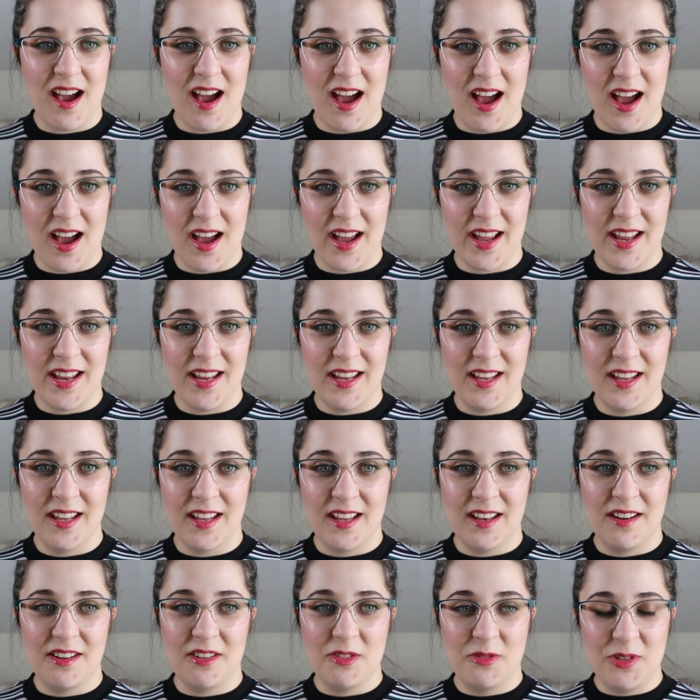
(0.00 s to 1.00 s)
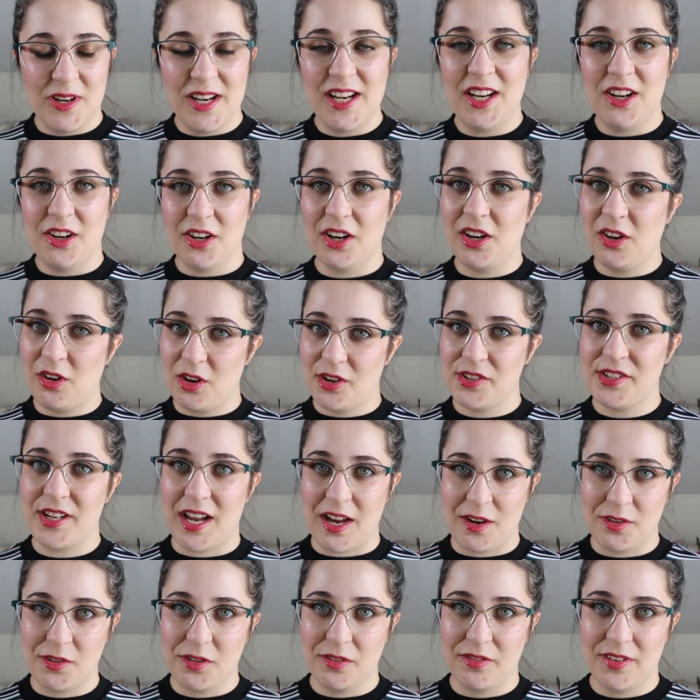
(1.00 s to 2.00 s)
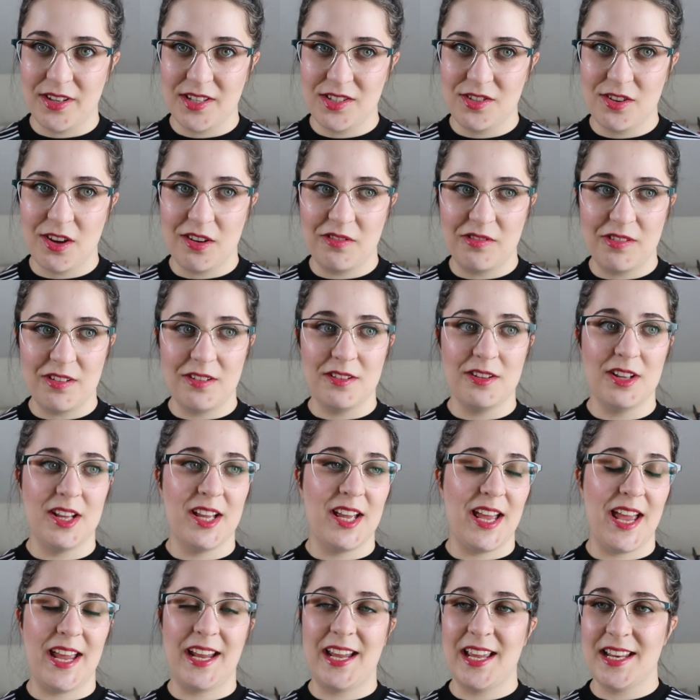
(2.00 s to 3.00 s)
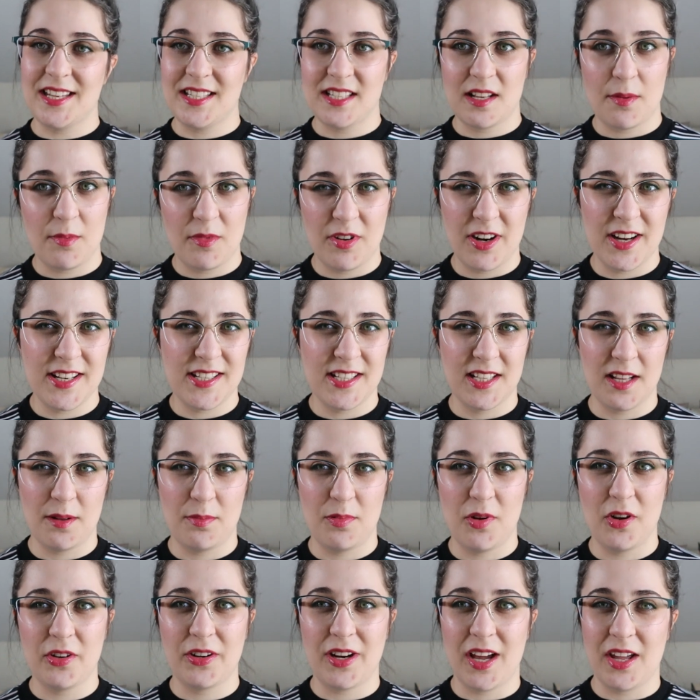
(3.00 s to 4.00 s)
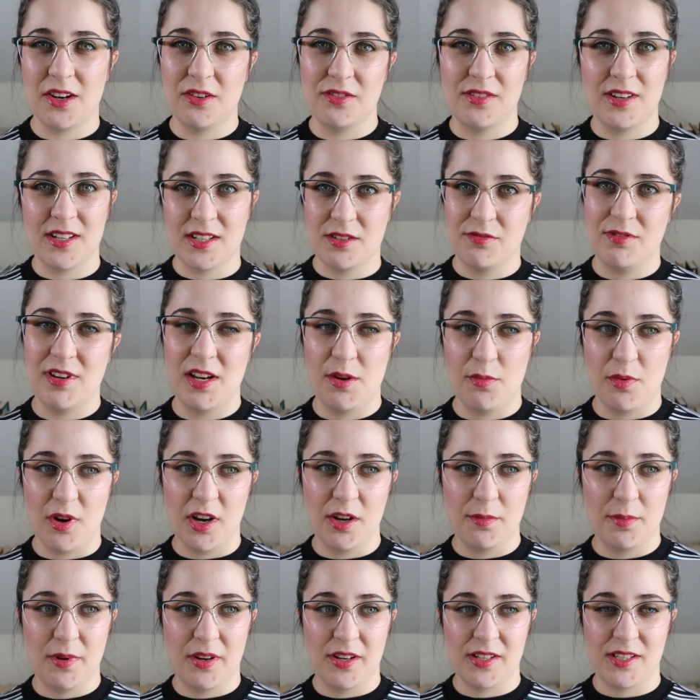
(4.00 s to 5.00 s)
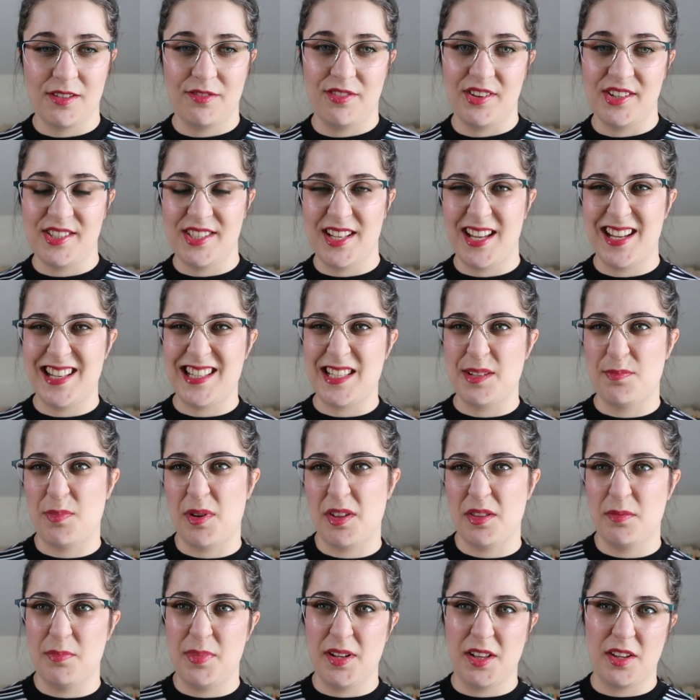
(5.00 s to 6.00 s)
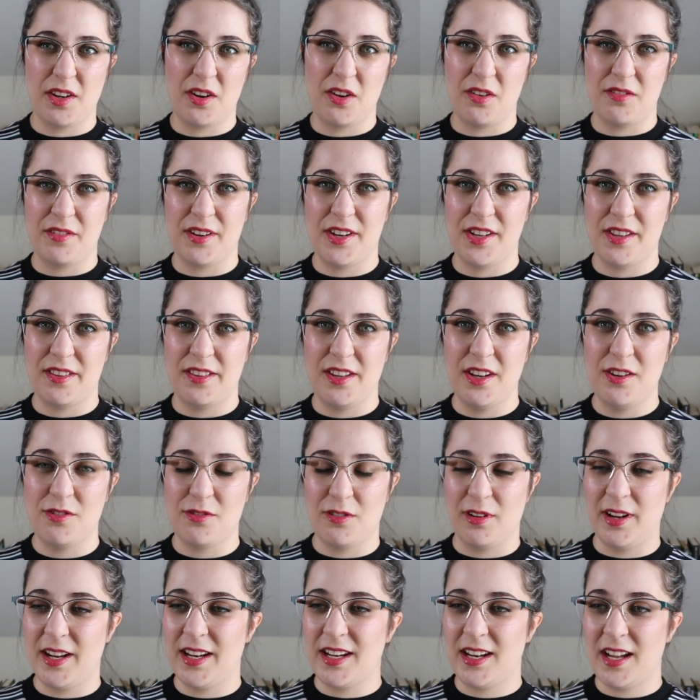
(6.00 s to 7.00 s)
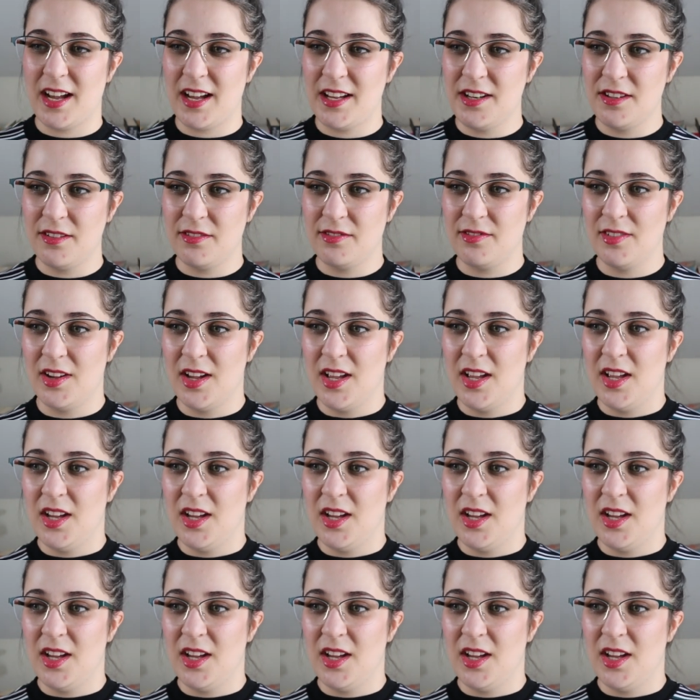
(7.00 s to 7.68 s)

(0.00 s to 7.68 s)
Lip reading: I really got a lot out of this novel. Again, summarizing the plot kind of doesn't really work, because if I say it's about the building of a cathedral, it kind of